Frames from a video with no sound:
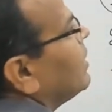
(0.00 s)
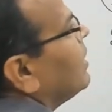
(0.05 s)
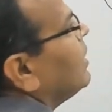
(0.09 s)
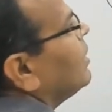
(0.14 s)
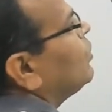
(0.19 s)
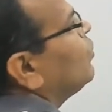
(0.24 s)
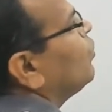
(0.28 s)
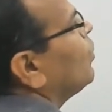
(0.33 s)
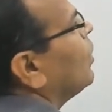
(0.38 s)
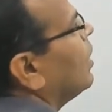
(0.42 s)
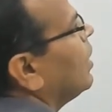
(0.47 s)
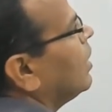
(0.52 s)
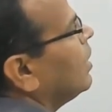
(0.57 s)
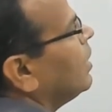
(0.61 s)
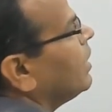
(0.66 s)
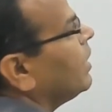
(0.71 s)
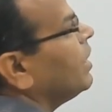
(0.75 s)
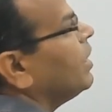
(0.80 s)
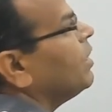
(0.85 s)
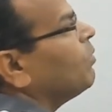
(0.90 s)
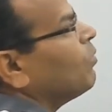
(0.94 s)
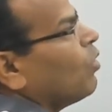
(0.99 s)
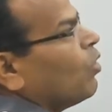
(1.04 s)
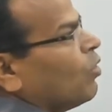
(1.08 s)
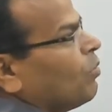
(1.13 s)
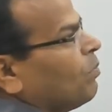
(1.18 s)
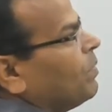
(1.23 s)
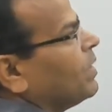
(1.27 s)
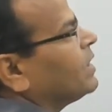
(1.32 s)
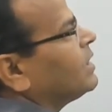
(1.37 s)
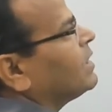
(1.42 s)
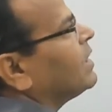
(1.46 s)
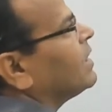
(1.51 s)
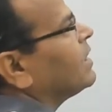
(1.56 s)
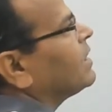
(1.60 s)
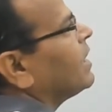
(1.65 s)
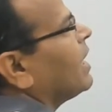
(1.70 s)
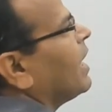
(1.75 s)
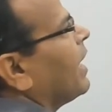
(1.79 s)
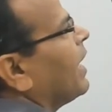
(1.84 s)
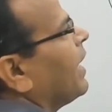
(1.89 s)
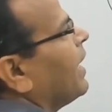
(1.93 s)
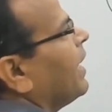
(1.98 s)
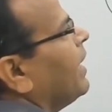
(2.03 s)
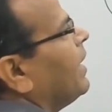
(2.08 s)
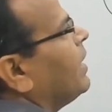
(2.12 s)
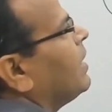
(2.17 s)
word on mixer side,